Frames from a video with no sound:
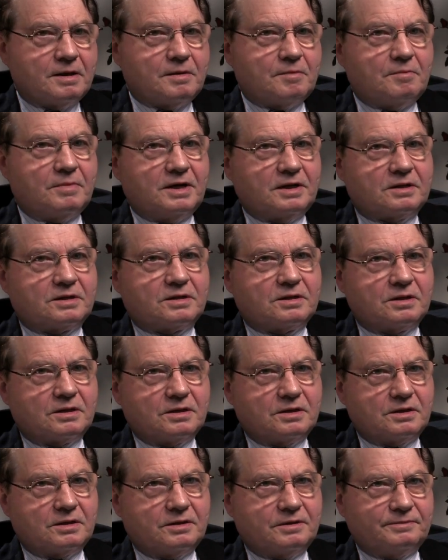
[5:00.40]
But
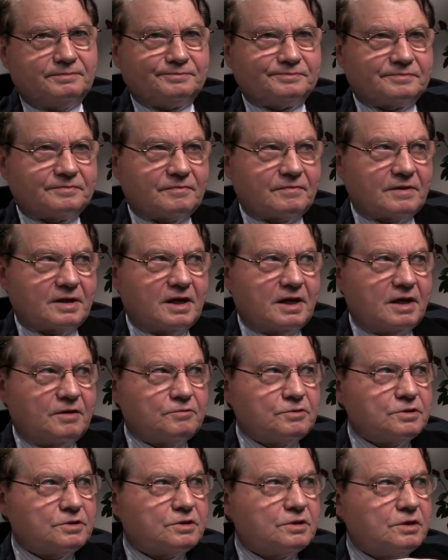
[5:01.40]
I
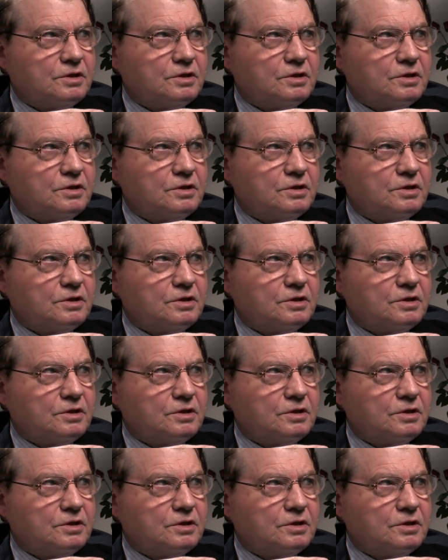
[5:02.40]
would